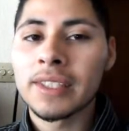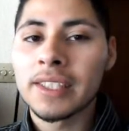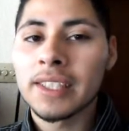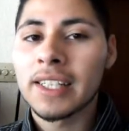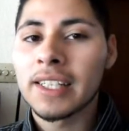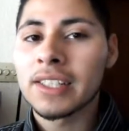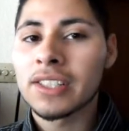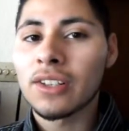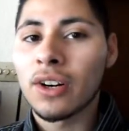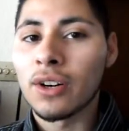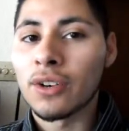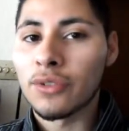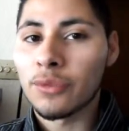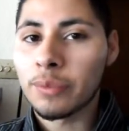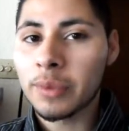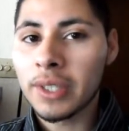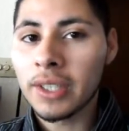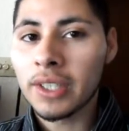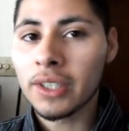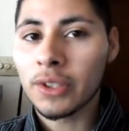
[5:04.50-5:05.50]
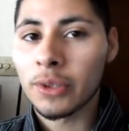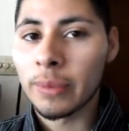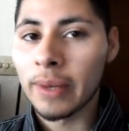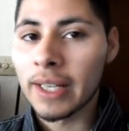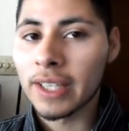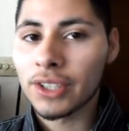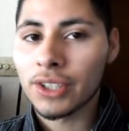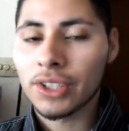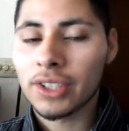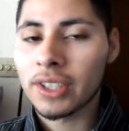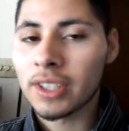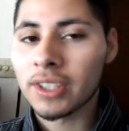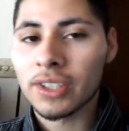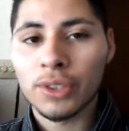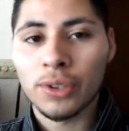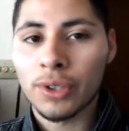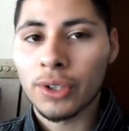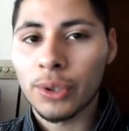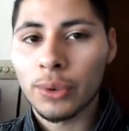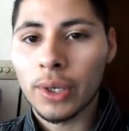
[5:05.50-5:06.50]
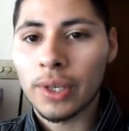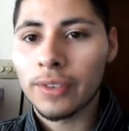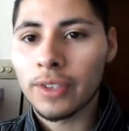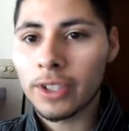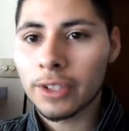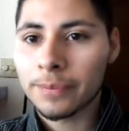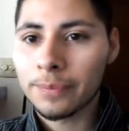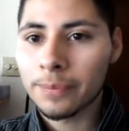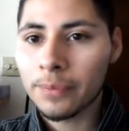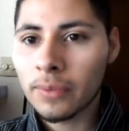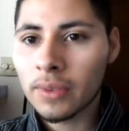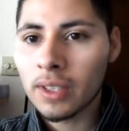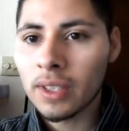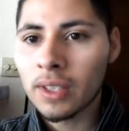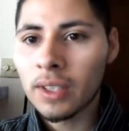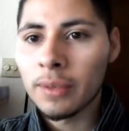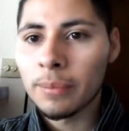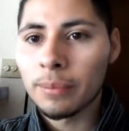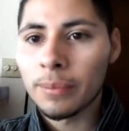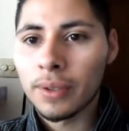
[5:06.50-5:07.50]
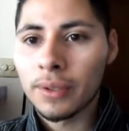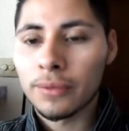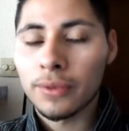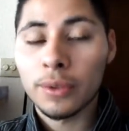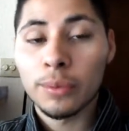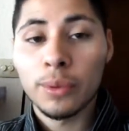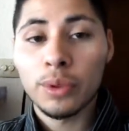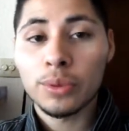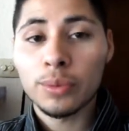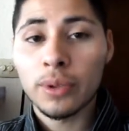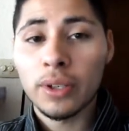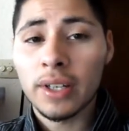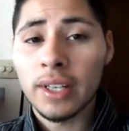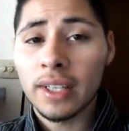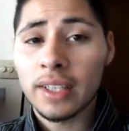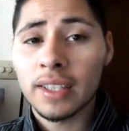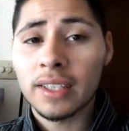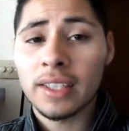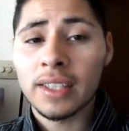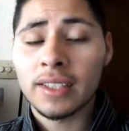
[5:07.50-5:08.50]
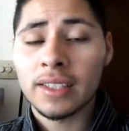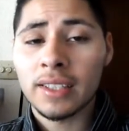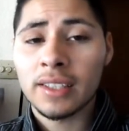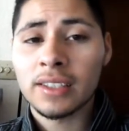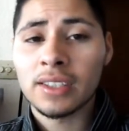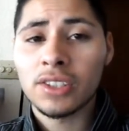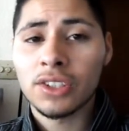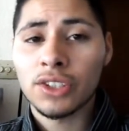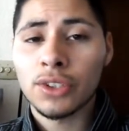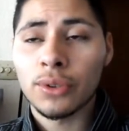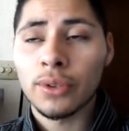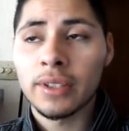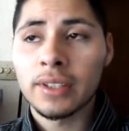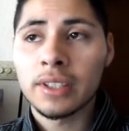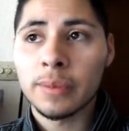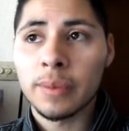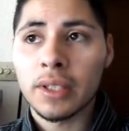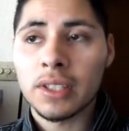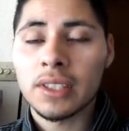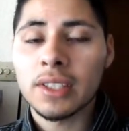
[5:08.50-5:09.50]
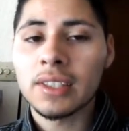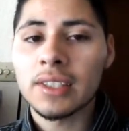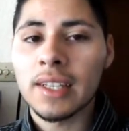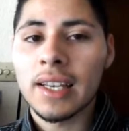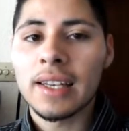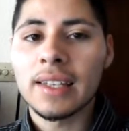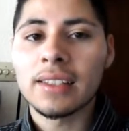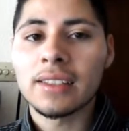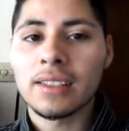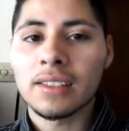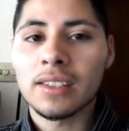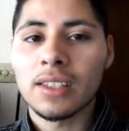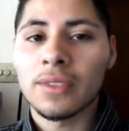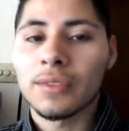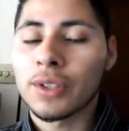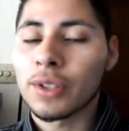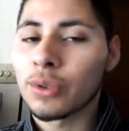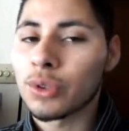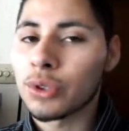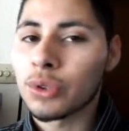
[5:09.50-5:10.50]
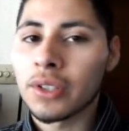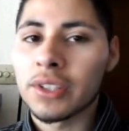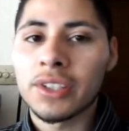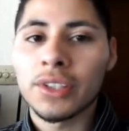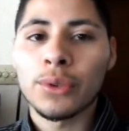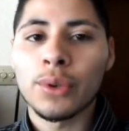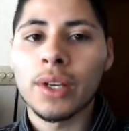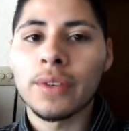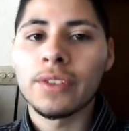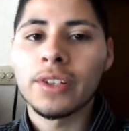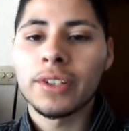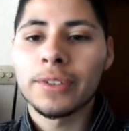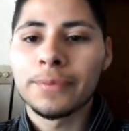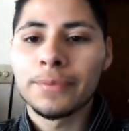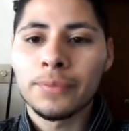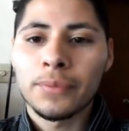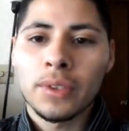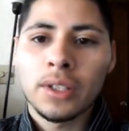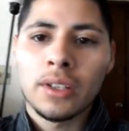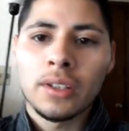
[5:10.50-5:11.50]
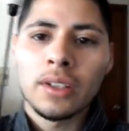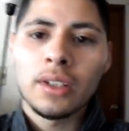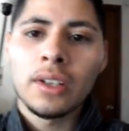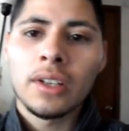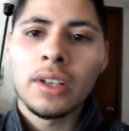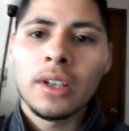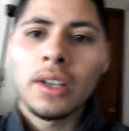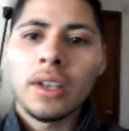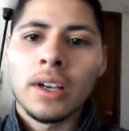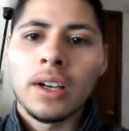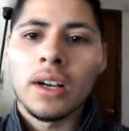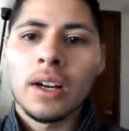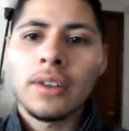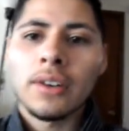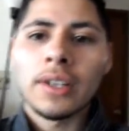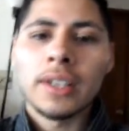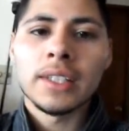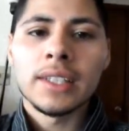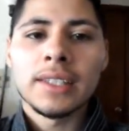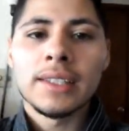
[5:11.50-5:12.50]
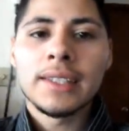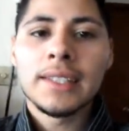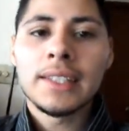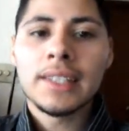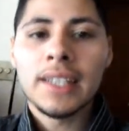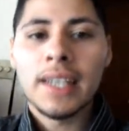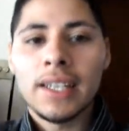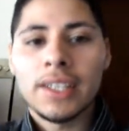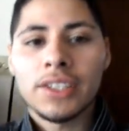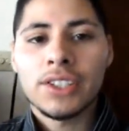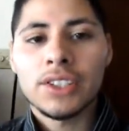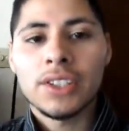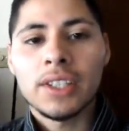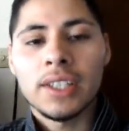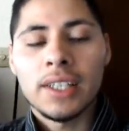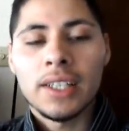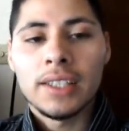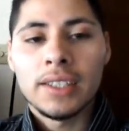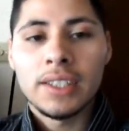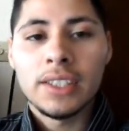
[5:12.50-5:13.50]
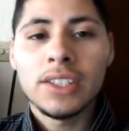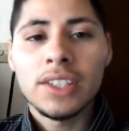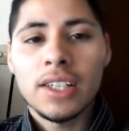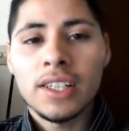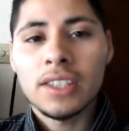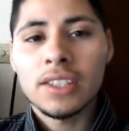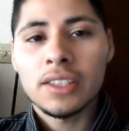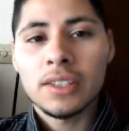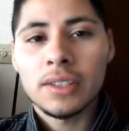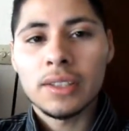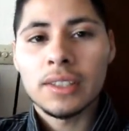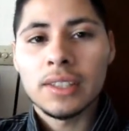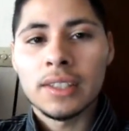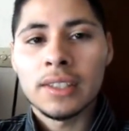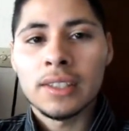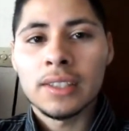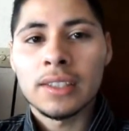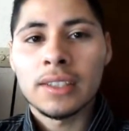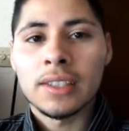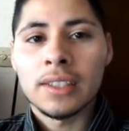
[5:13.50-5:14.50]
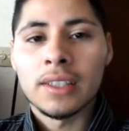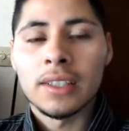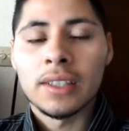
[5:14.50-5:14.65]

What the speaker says: it gets RFP'd or banished. It doesn't go to the graveyard. But for the most part, anything that gets destroyed, especially SANGANs and stuff, it goes straight to the graveyard. Alright, detach. Detach is